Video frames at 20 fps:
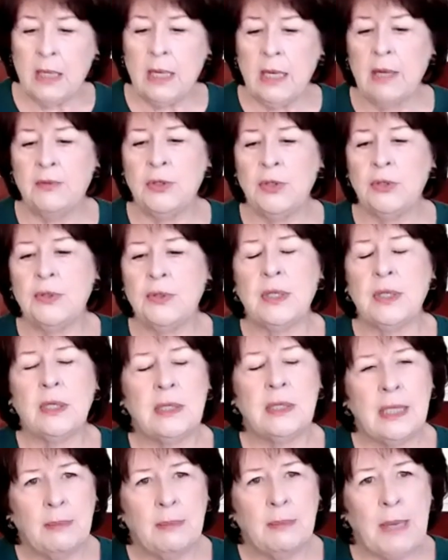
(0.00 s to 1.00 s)
If you're using a
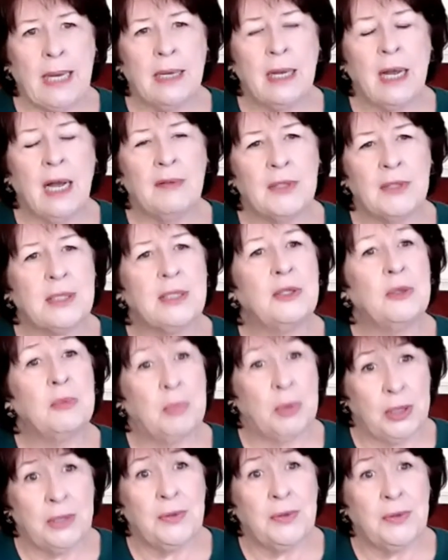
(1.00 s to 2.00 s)
tea bag, obviously you
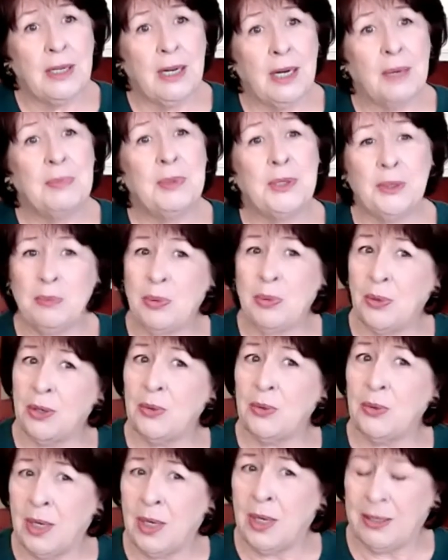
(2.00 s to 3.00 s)
put it in the cup and you pour
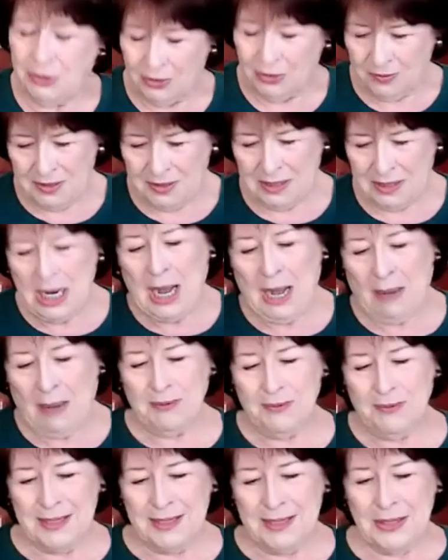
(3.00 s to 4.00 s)
the water over the top
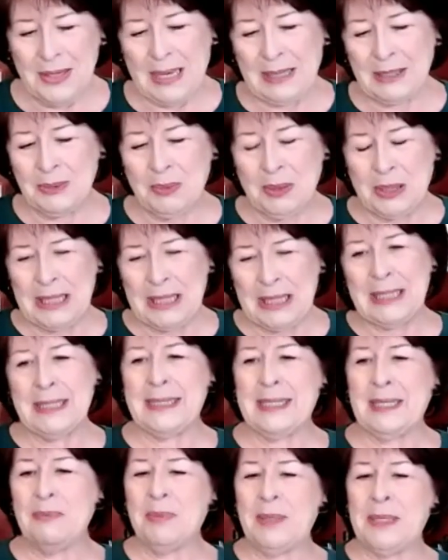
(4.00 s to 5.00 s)
of it. So that's pretty
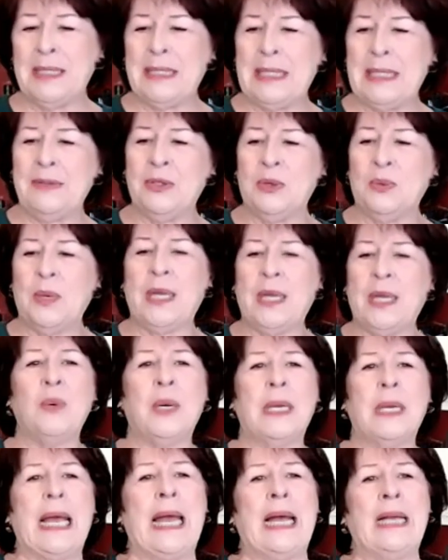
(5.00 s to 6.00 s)
easy. But in either way, you
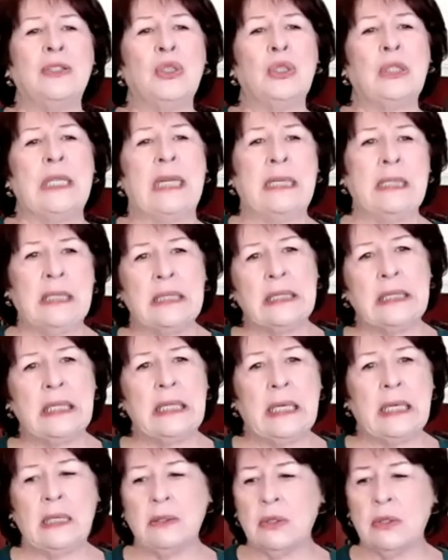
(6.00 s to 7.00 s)
want to agitate the
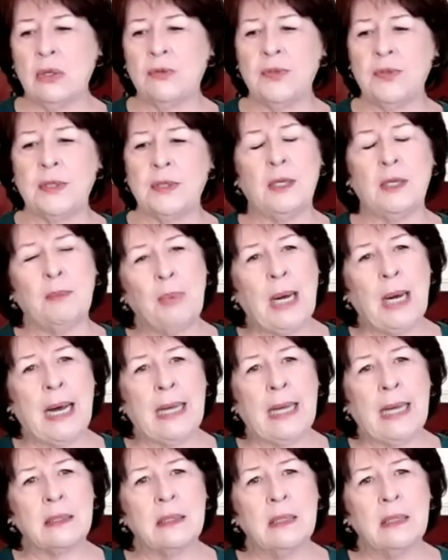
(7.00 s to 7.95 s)
tea. So if it's in a pot,